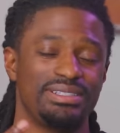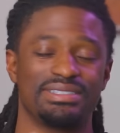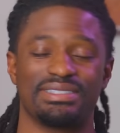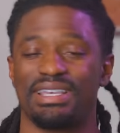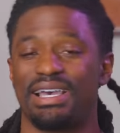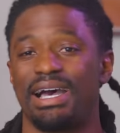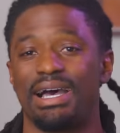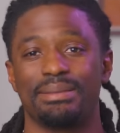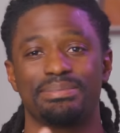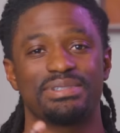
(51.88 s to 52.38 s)

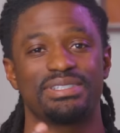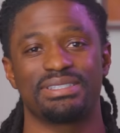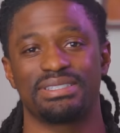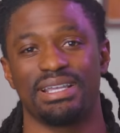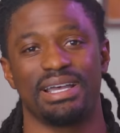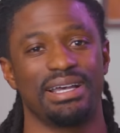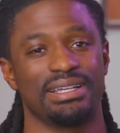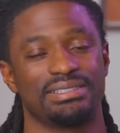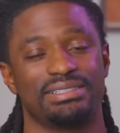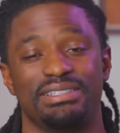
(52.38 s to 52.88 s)
top
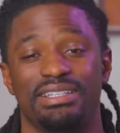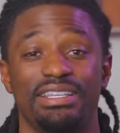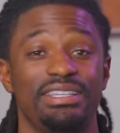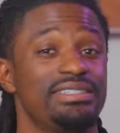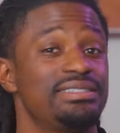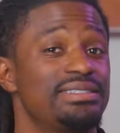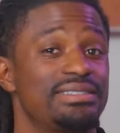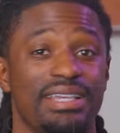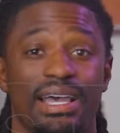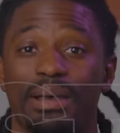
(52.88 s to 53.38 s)

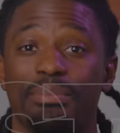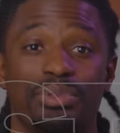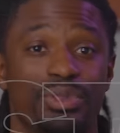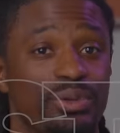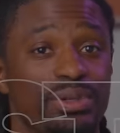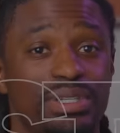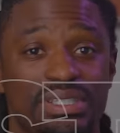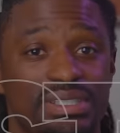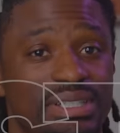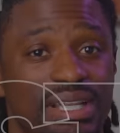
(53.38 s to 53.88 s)
three
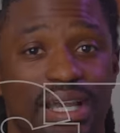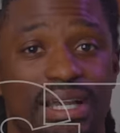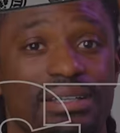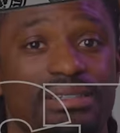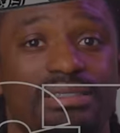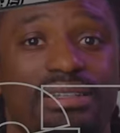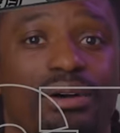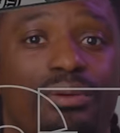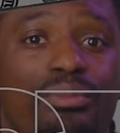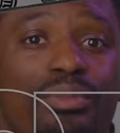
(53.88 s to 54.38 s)

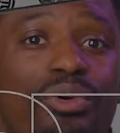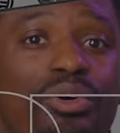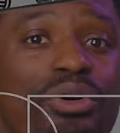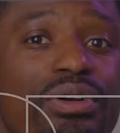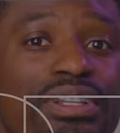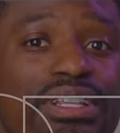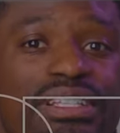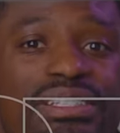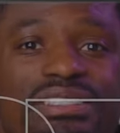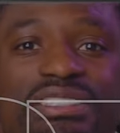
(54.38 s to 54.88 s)
stocks are more
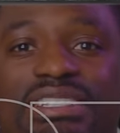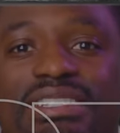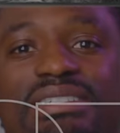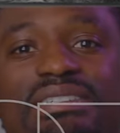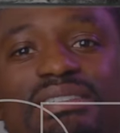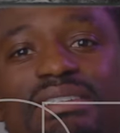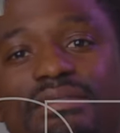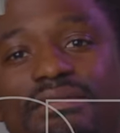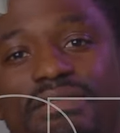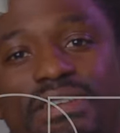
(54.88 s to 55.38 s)
than
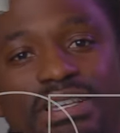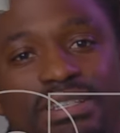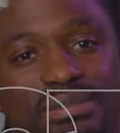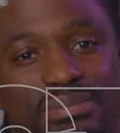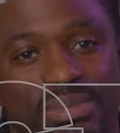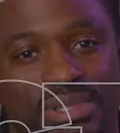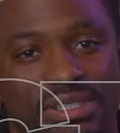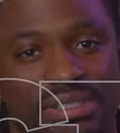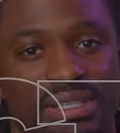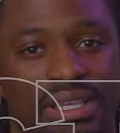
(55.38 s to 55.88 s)
just
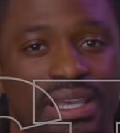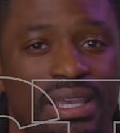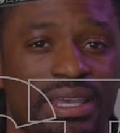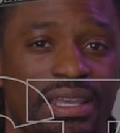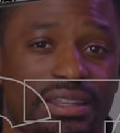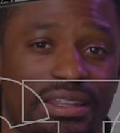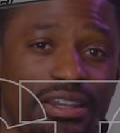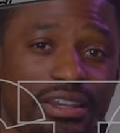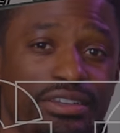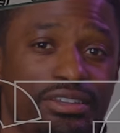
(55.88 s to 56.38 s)
investments.
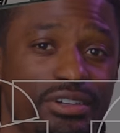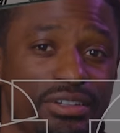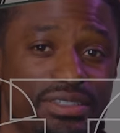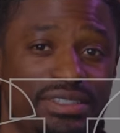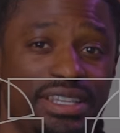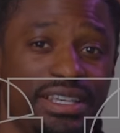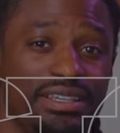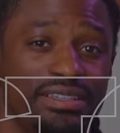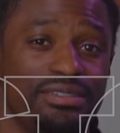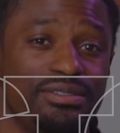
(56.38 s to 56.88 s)
They're your
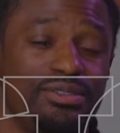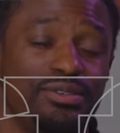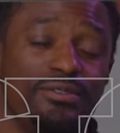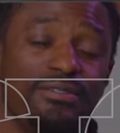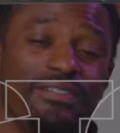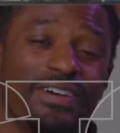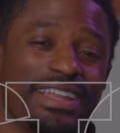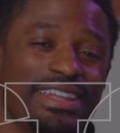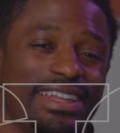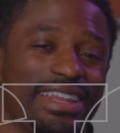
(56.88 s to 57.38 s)
ticket to
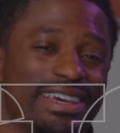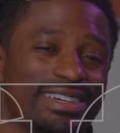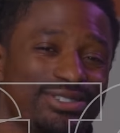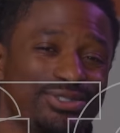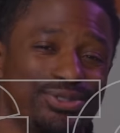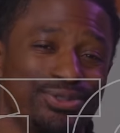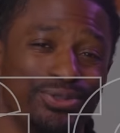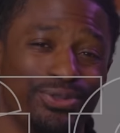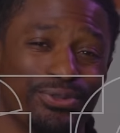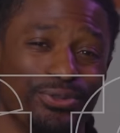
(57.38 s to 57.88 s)

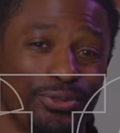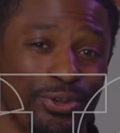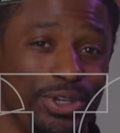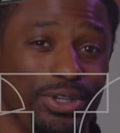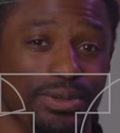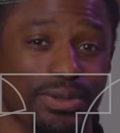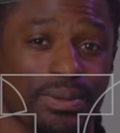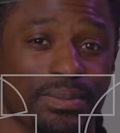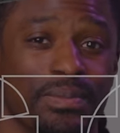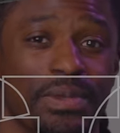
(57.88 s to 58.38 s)
financial
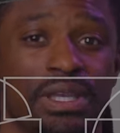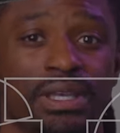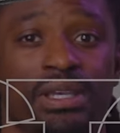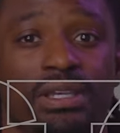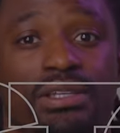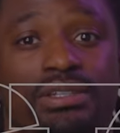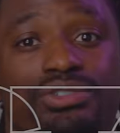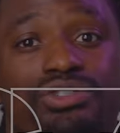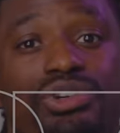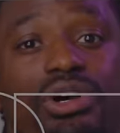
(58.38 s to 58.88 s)
freedom.
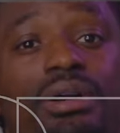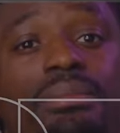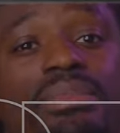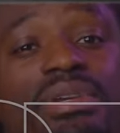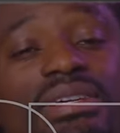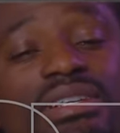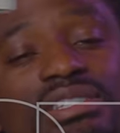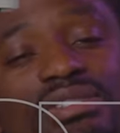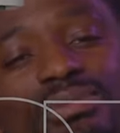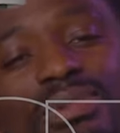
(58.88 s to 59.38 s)
Join
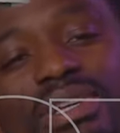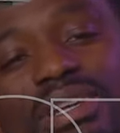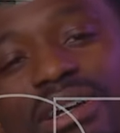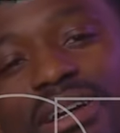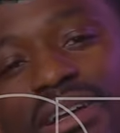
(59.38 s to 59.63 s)
me as we